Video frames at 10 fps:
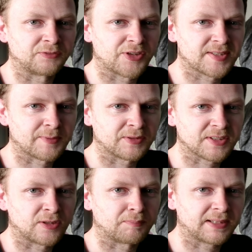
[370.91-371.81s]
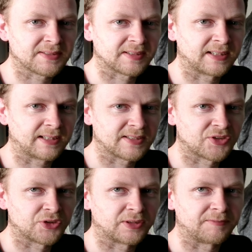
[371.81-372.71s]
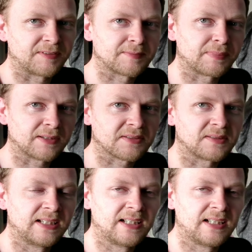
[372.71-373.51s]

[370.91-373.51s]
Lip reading: response or battle cards during this battle.